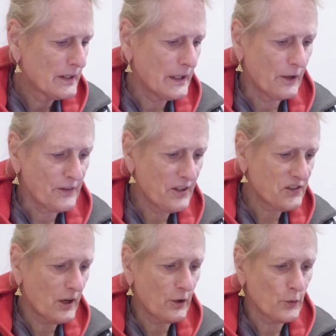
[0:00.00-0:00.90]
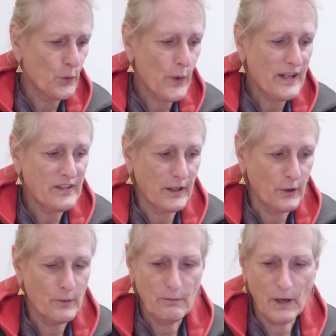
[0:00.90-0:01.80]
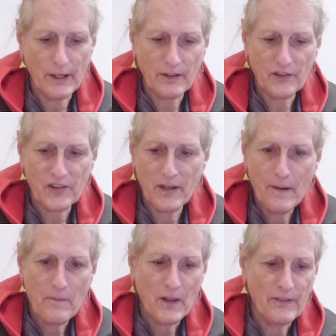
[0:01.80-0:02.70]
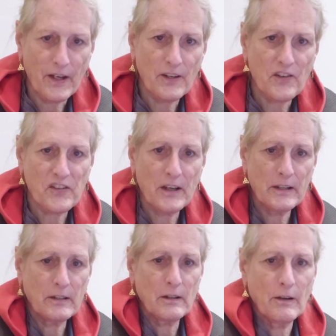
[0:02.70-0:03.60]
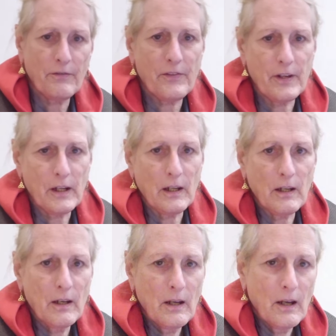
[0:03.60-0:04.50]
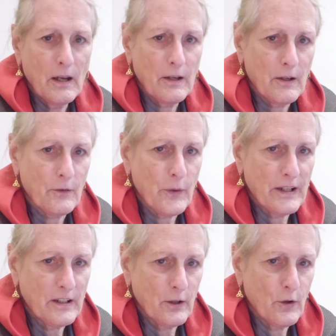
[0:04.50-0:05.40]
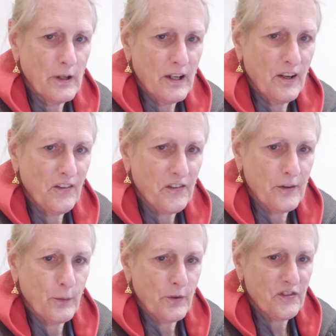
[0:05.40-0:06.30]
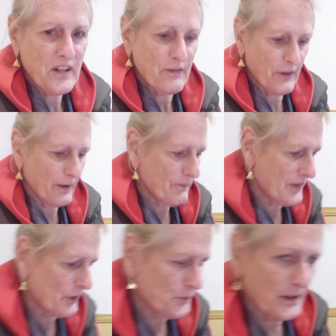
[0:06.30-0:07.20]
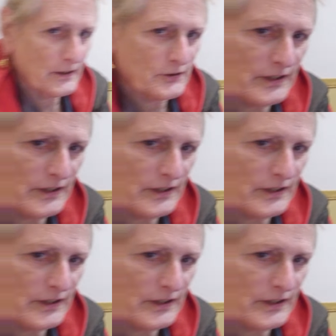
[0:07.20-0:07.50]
Now, these are radio mics, and the other side of the radio is the receiver, those being the